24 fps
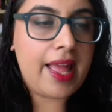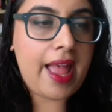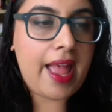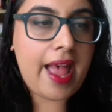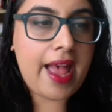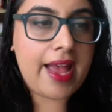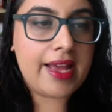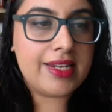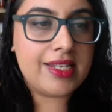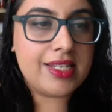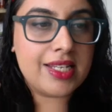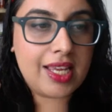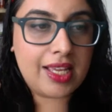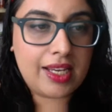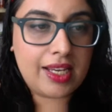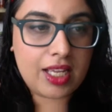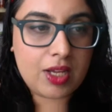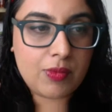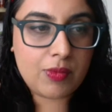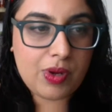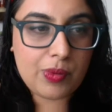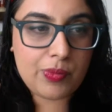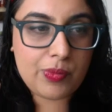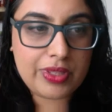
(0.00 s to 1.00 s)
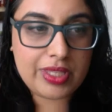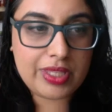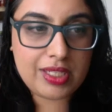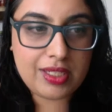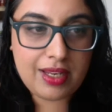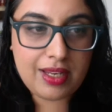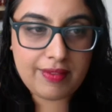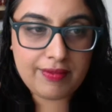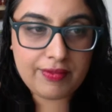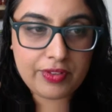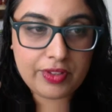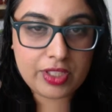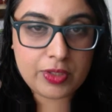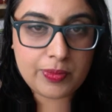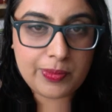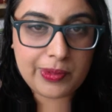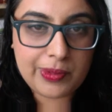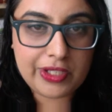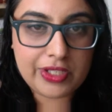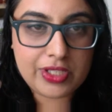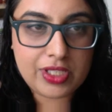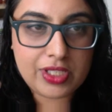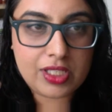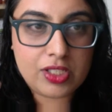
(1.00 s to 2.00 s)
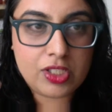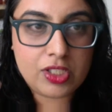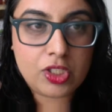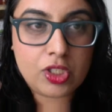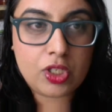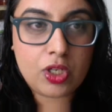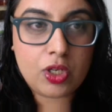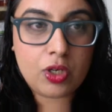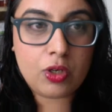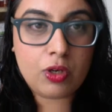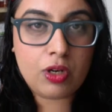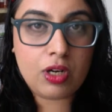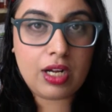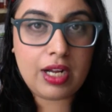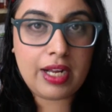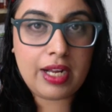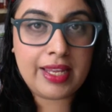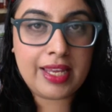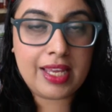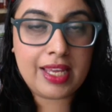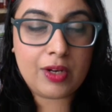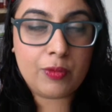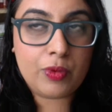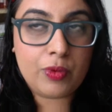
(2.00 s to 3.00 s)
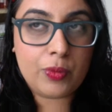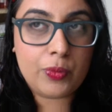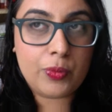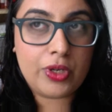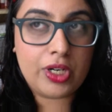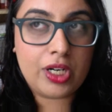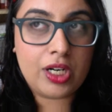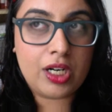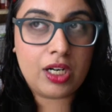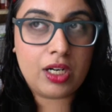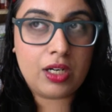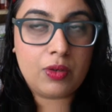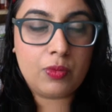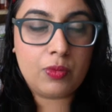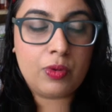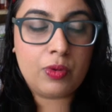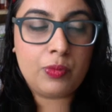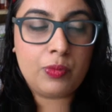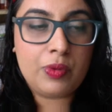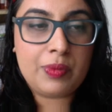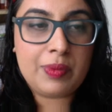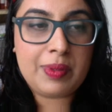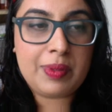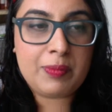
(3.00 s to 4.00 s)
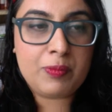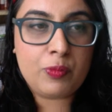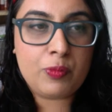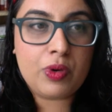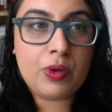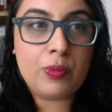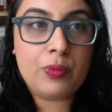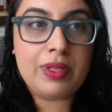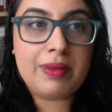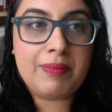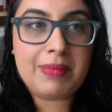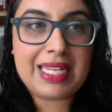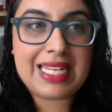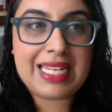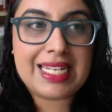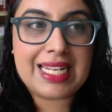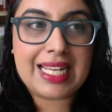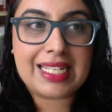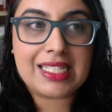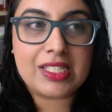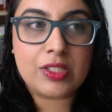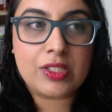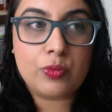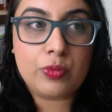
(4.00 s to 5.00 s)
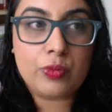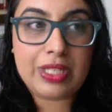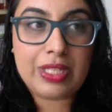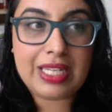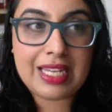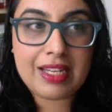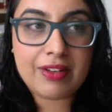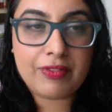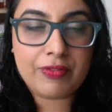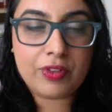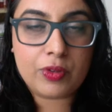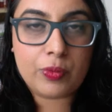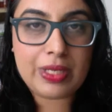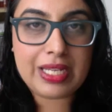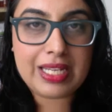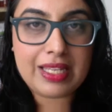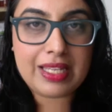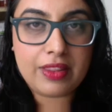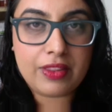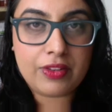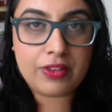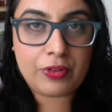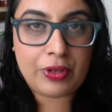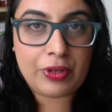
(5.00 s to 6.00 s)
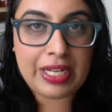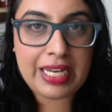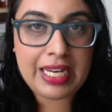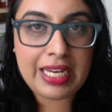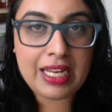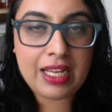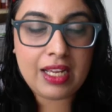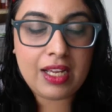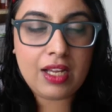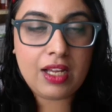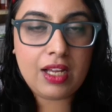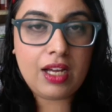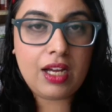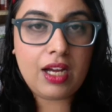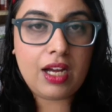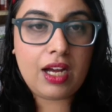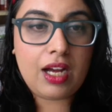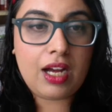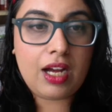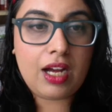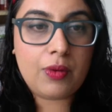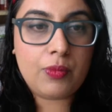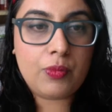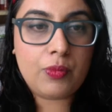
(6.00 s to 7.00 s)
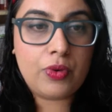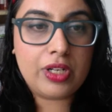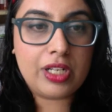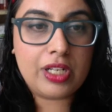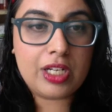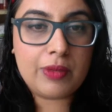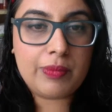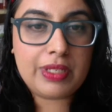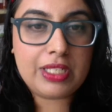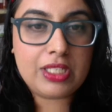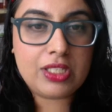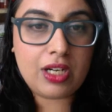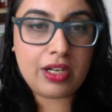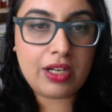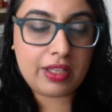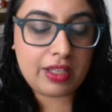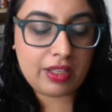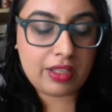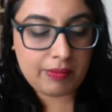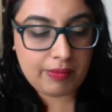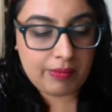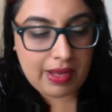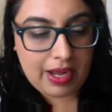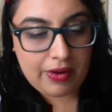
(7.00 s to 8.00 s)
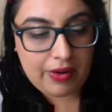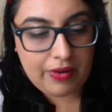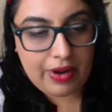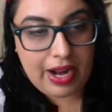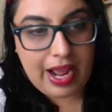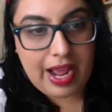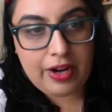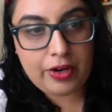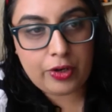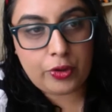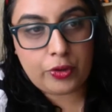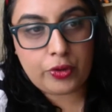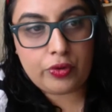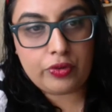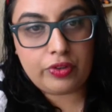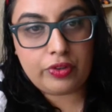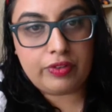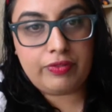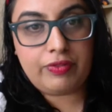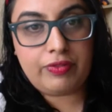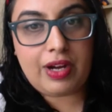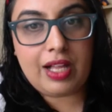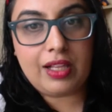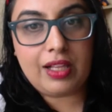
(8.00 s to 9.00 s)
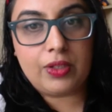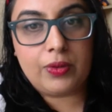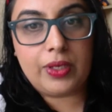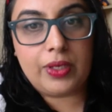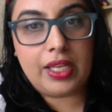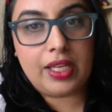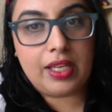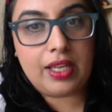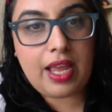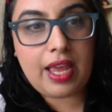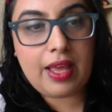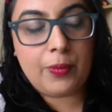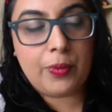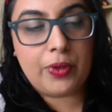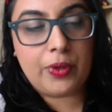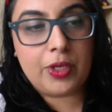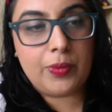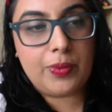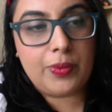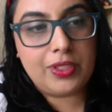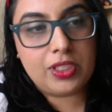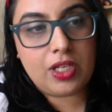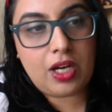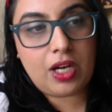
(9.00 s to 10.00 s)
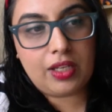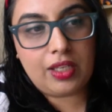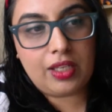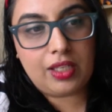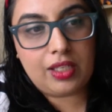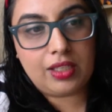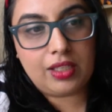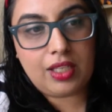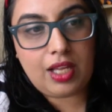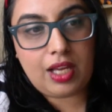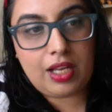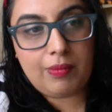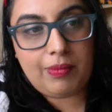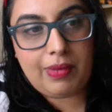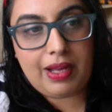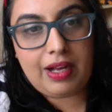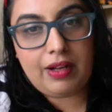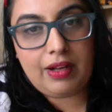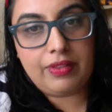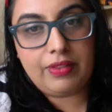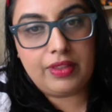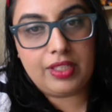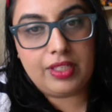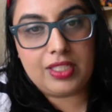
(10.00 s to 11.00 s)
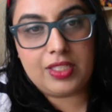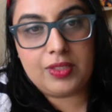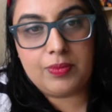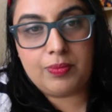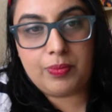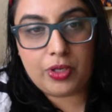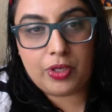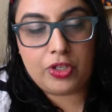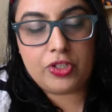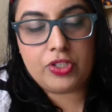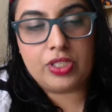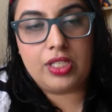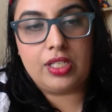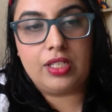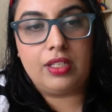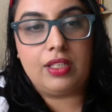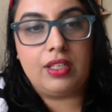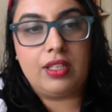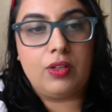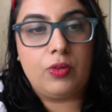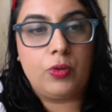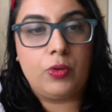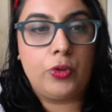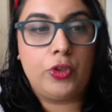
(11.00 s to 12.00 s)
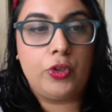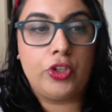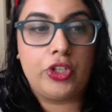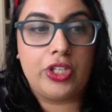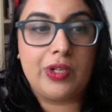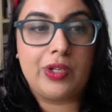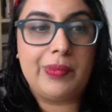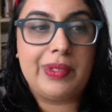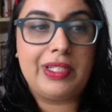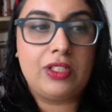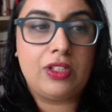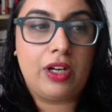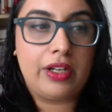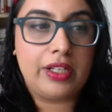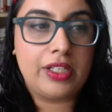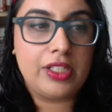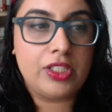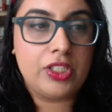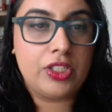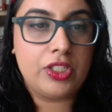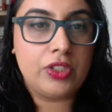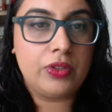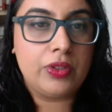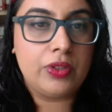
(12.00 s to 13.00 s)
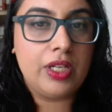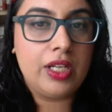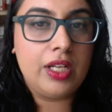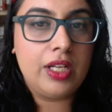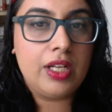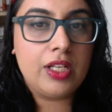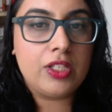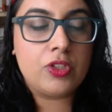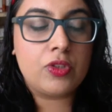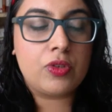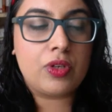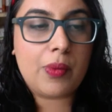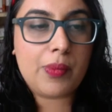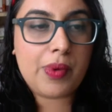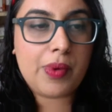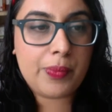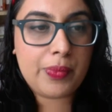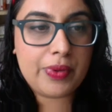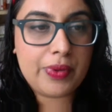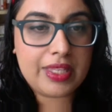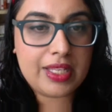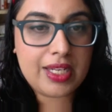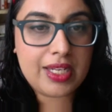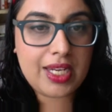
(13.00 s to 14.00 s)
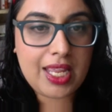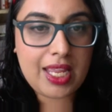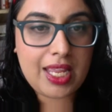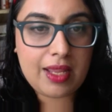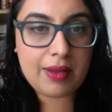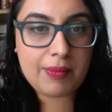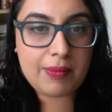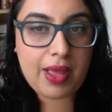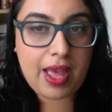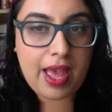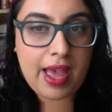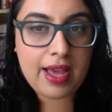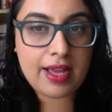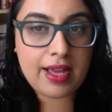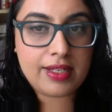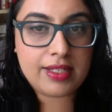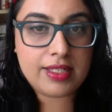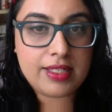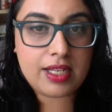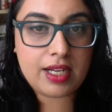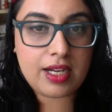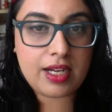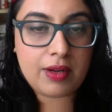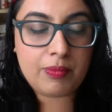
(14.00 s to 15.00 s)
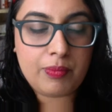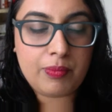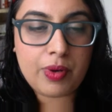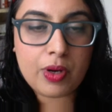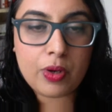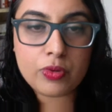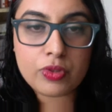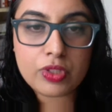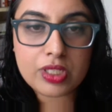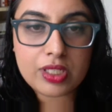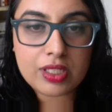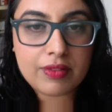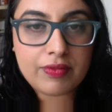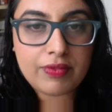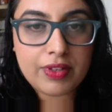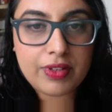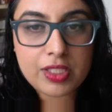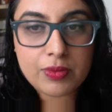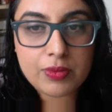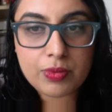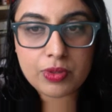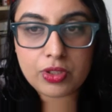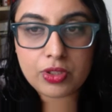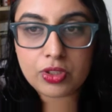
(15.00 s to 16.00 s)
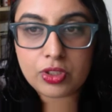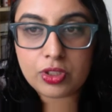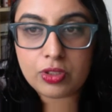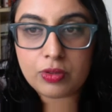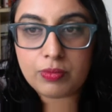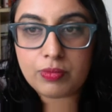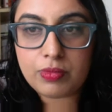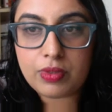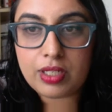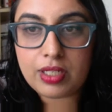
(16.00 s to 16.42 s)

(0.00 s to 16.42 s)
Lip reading: And again, come up with a name for this person. So again, when we meet next week for week 3, we're going to be talking about how to grow your following. And we're going to be talking a lot about this person who you're going to be talking to. So come up with a name and post it in the Facebook group.